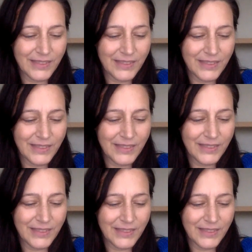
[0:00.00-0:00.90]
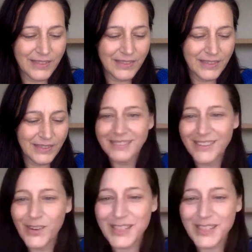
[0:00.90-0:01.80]
Oh yes, Lois, you wrote
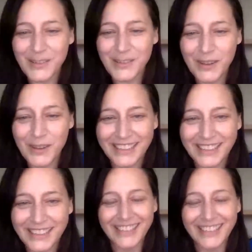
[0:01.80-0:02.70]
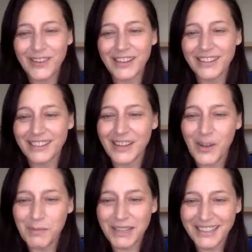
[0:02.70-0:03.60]
a you wrote a, a
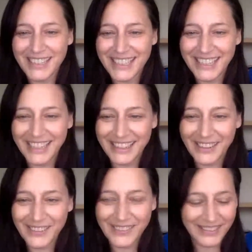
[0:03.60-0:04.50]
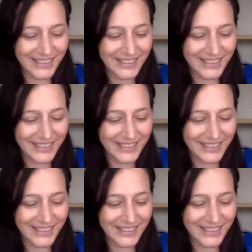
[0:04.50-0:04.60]
comment. I see it now.